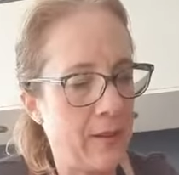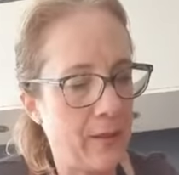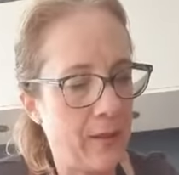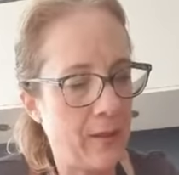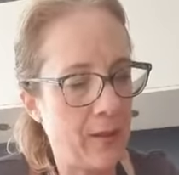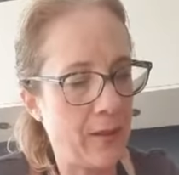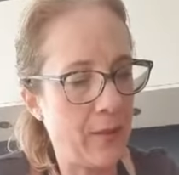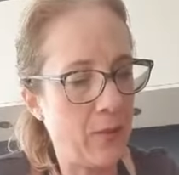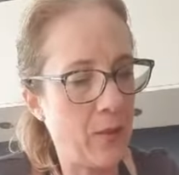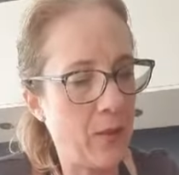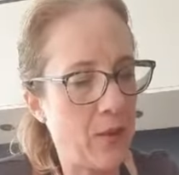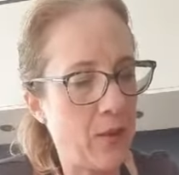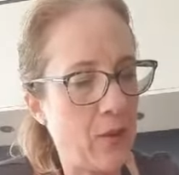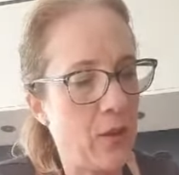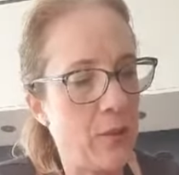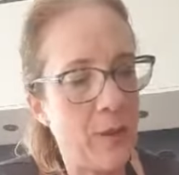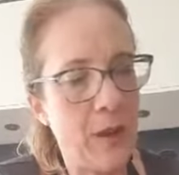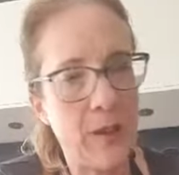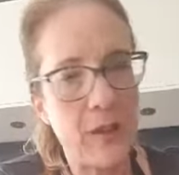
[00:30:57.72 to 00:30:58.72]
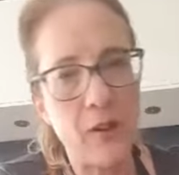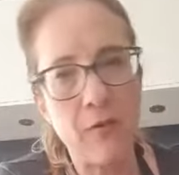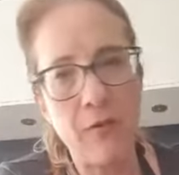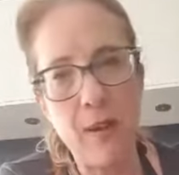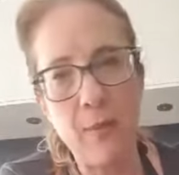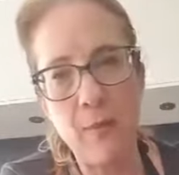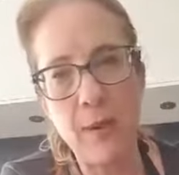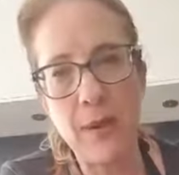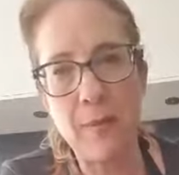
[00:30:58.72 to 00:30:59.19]
And what's good about the
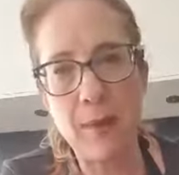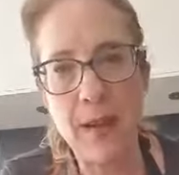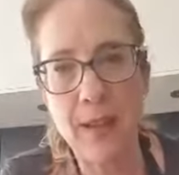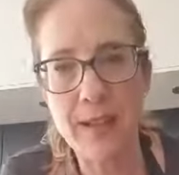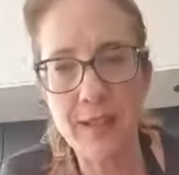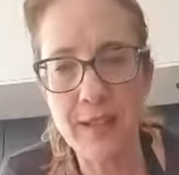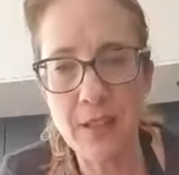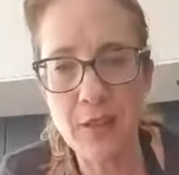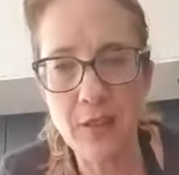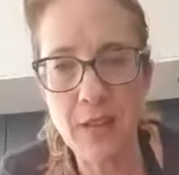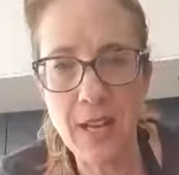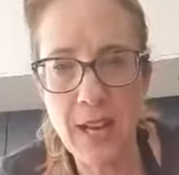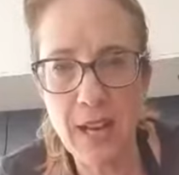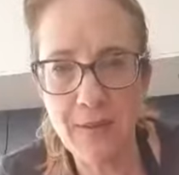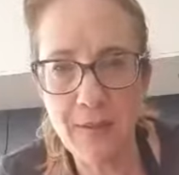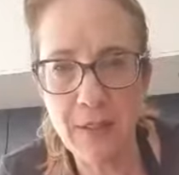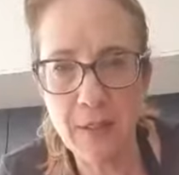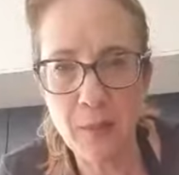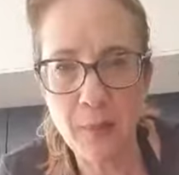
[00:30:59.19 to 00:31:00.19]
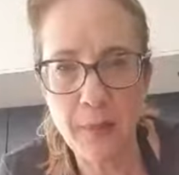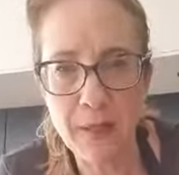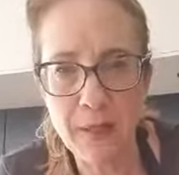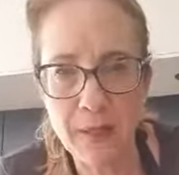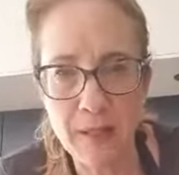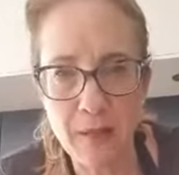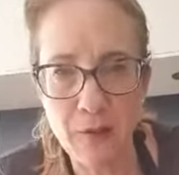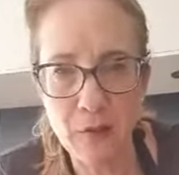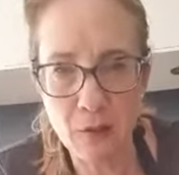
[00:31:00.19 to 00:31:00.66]
crumbly bit is then you're going to have little bits
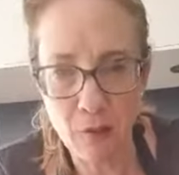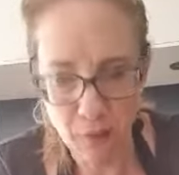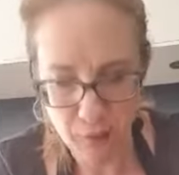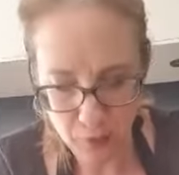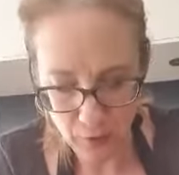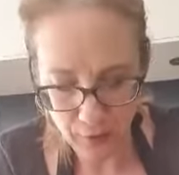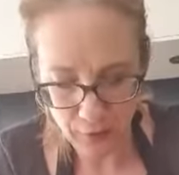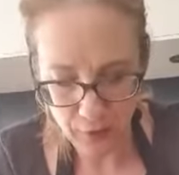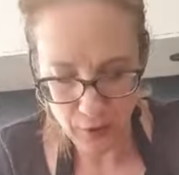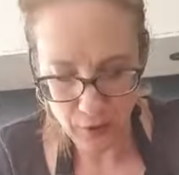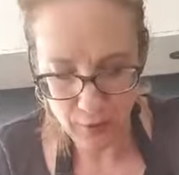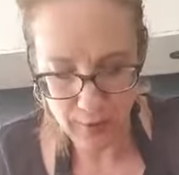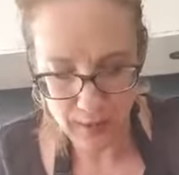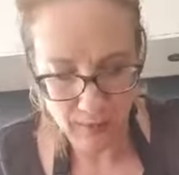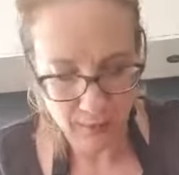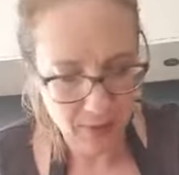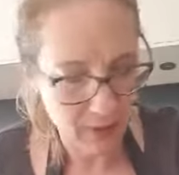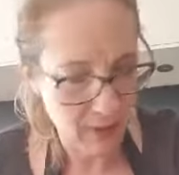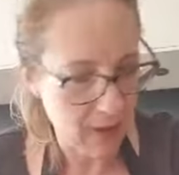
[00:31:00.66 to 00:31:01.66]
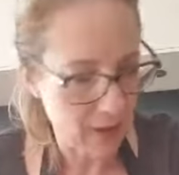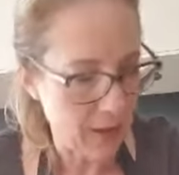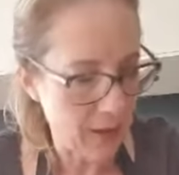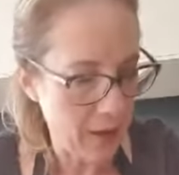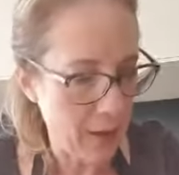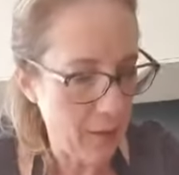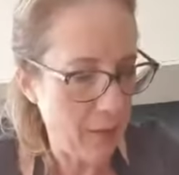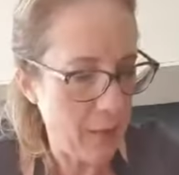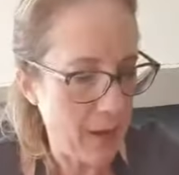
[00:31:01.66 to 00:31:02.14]
that have dropped off that you'll be able to
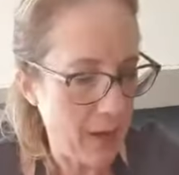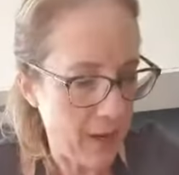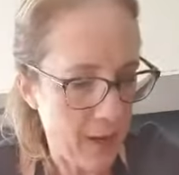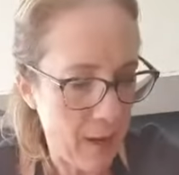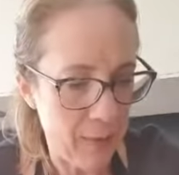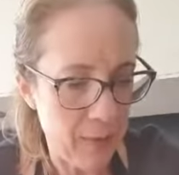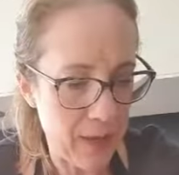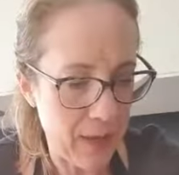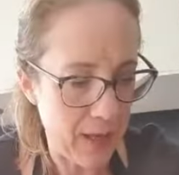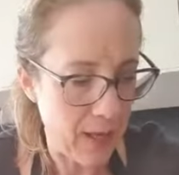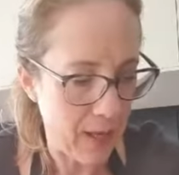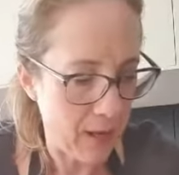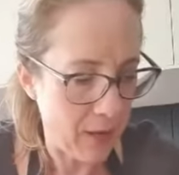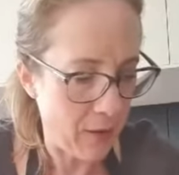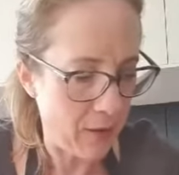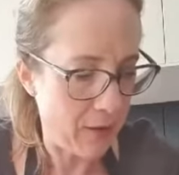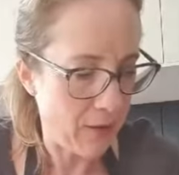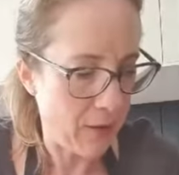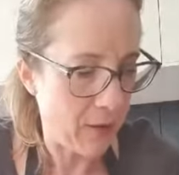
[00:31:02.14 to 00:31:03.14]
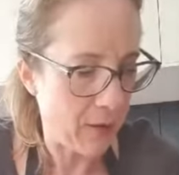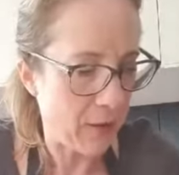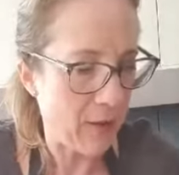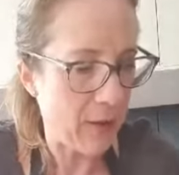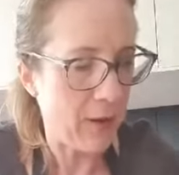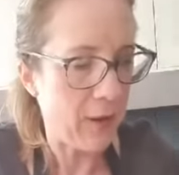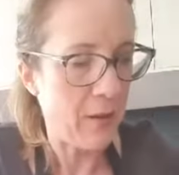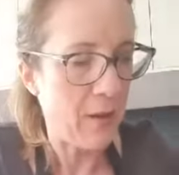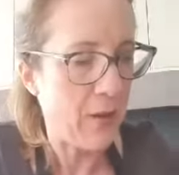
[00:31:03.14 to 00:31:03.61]
pick up and eat, those of you that
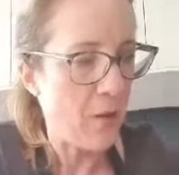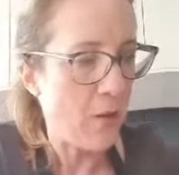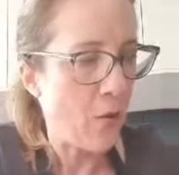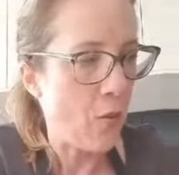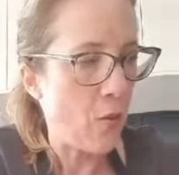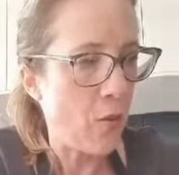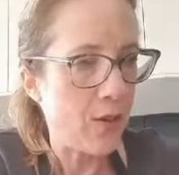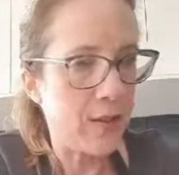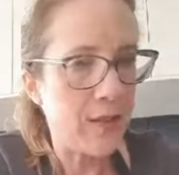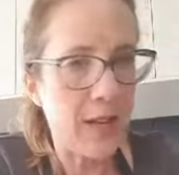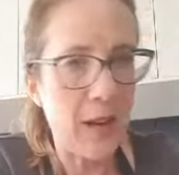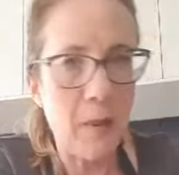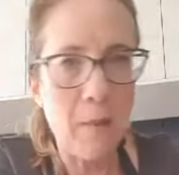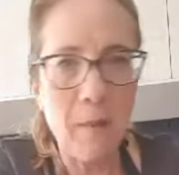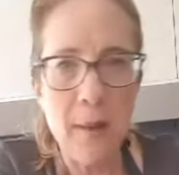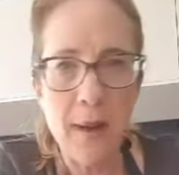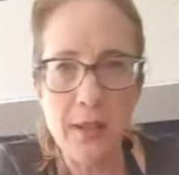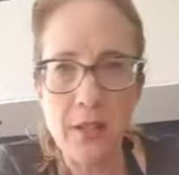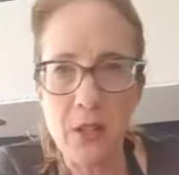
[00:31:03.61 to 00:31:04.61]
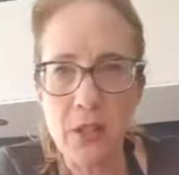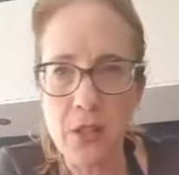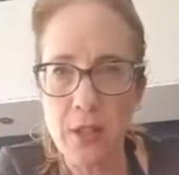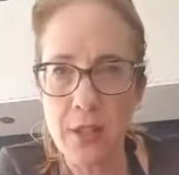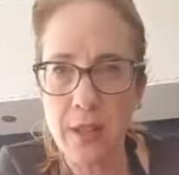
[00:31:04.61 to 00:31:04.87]
are wanting a munch that